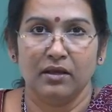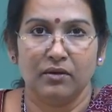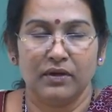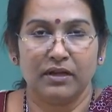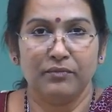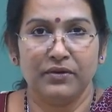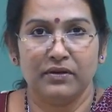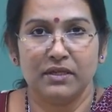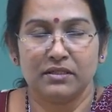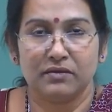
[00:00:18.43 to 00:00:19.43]
Welcome
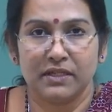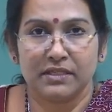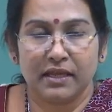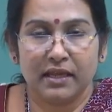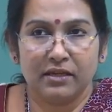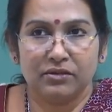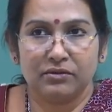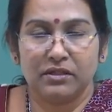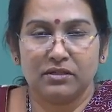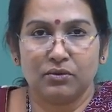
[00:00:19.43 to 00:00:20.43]
viewers once again to
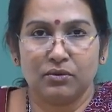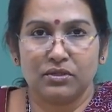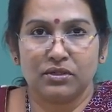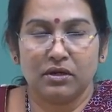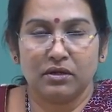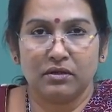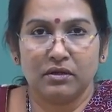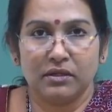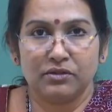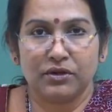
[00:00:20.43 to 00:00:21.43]
this course on
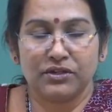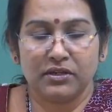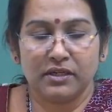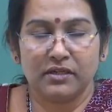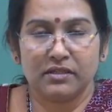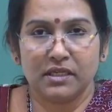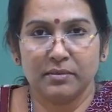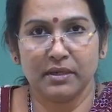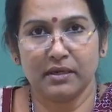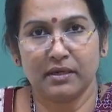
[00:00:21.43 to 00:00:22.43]
educational
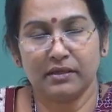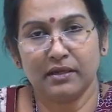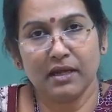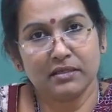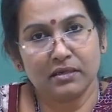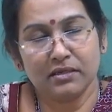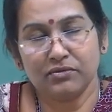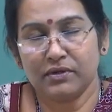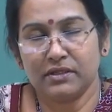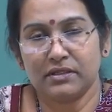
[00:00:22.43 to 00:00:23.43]
leadership. In the last class
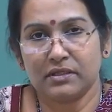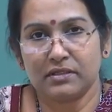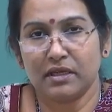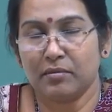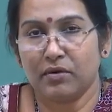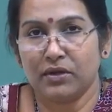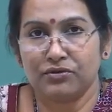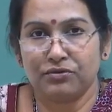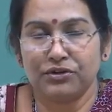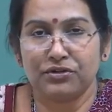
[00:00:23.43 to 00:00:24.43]
we are discussing about
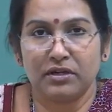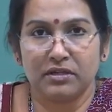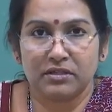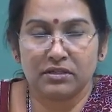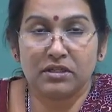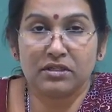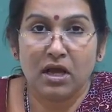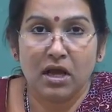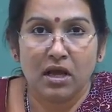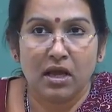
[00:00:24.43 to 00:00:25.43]
educational research,
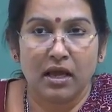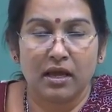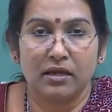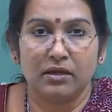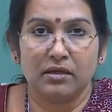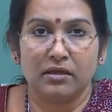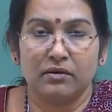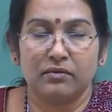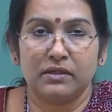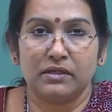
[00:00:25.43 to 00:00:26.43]
and
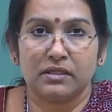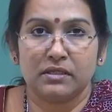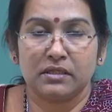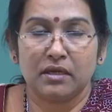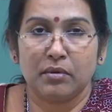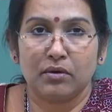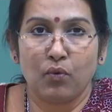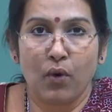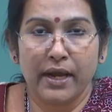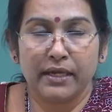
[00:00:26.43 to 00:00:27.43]
we are discussing about
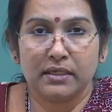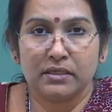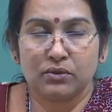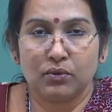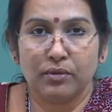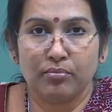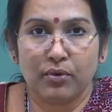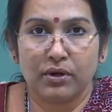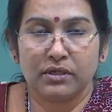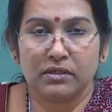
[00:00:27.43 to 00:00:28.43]
why it is so
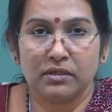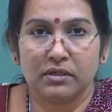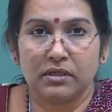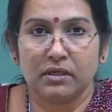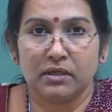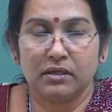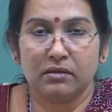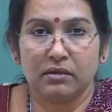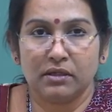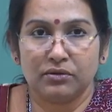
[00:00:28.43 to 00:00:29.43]
important
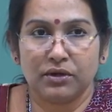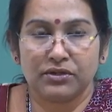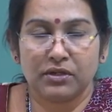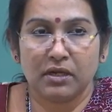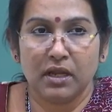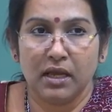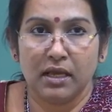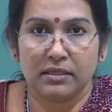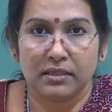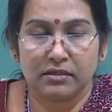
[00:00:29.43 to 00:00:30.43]
in educational
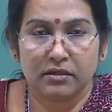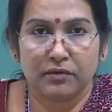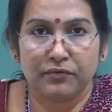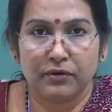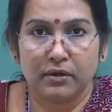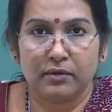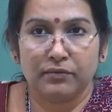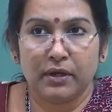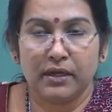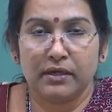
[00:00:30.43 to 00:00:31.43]
setup
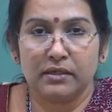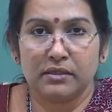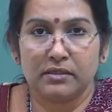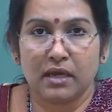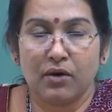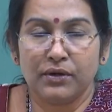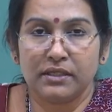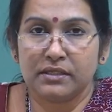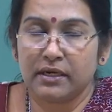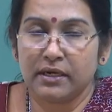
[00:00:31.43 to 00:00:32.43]
and it is how it
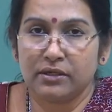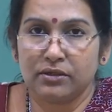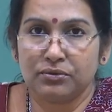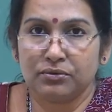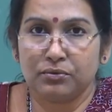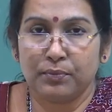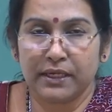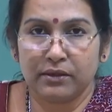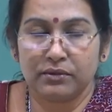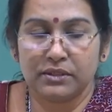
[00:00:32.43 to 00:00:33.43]
is related to
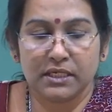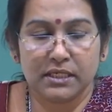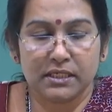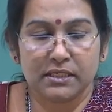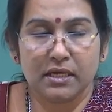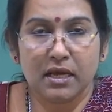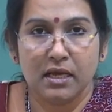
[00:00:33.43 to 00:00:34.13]
pedagogy, etc.